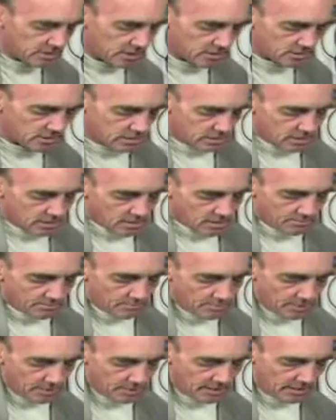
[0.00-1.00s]
that.
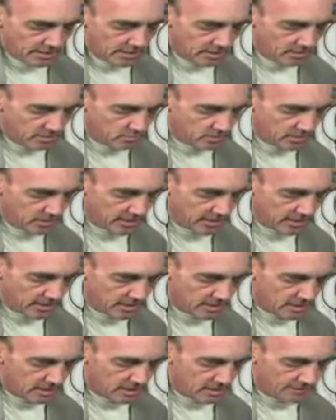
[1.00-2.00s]
But anyway,
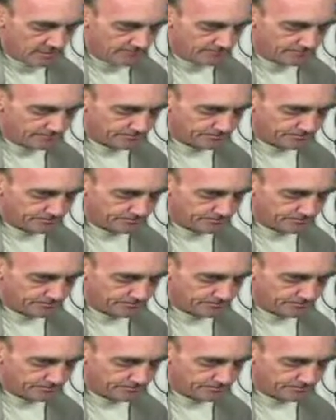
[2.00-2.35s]
the